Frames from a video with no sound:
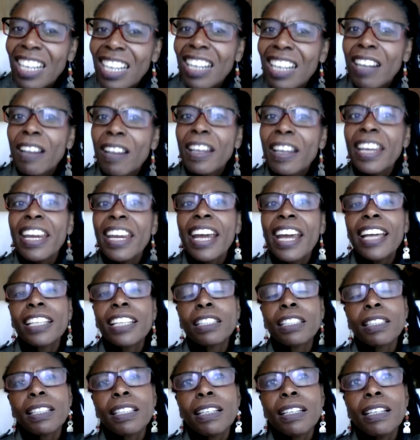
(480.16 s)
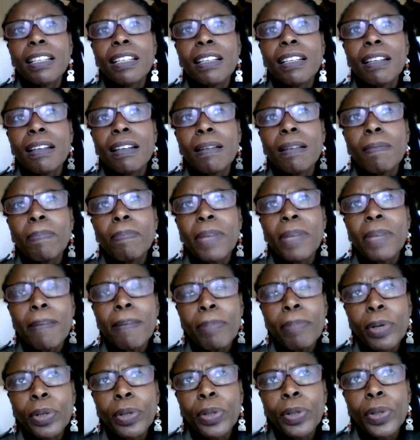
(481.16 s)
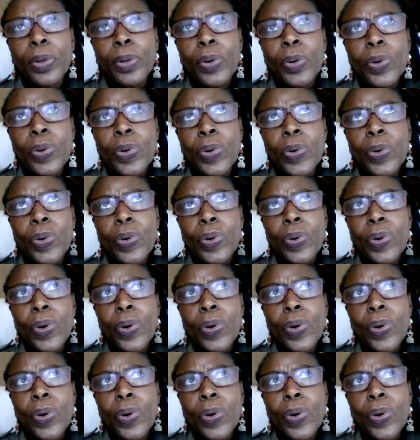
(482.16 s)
He has people who